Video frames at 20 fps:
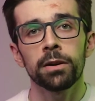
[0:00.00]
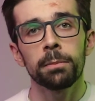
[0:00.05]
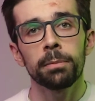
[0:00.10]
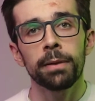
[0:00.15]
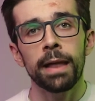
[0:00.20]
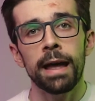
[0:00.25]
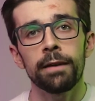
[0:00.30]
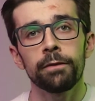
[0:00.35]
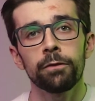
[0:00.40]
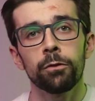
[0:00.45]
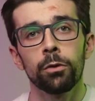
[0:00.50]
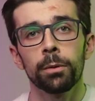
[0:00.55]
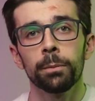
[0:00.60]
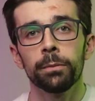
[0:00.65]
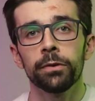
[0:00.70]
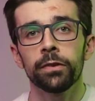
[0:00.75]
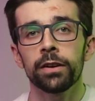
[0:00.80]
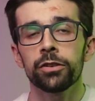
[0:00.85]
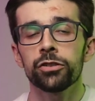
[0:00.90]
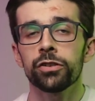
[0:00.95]
platform
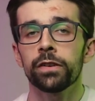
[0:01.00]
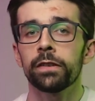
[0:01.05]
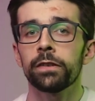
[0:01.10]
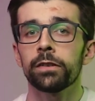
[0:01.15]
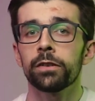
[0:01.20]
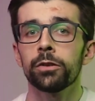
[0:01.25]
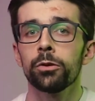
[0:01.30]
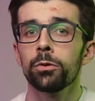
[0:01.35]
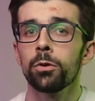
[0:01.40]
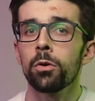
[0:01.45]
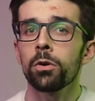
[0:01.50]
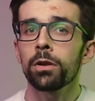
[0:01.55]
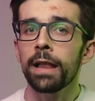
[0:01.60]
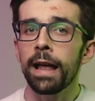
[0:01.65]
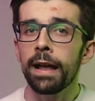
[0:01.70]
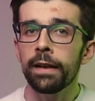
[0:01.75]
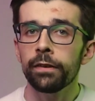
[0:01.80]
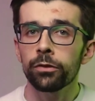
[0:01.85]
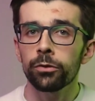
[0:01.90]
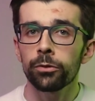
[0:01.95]
such as Google
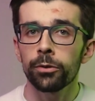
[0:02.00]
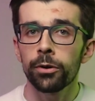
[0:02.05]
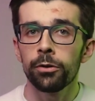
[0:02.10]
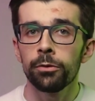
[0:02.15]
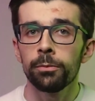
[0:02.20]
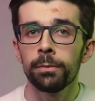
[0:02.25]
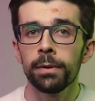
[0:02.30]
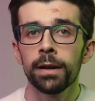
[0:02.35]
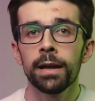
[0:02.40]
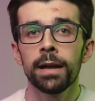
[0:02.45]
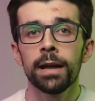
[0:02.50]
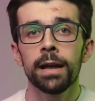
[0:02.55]
Classroom